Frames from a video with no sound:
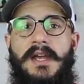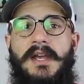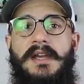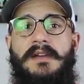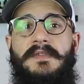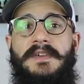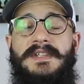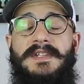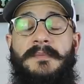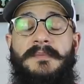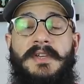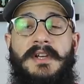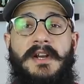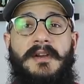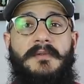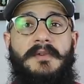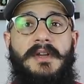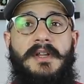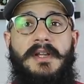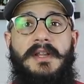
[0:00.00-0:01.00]
If it's something I
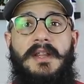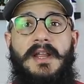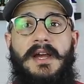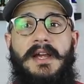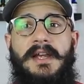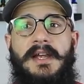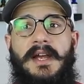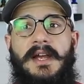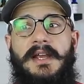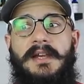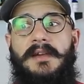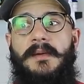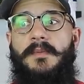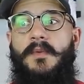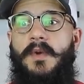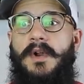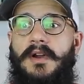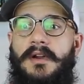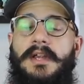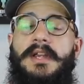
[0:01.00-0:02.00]
really like, I end up
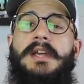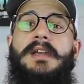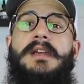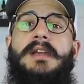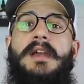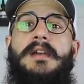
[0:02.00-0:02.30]
wearing it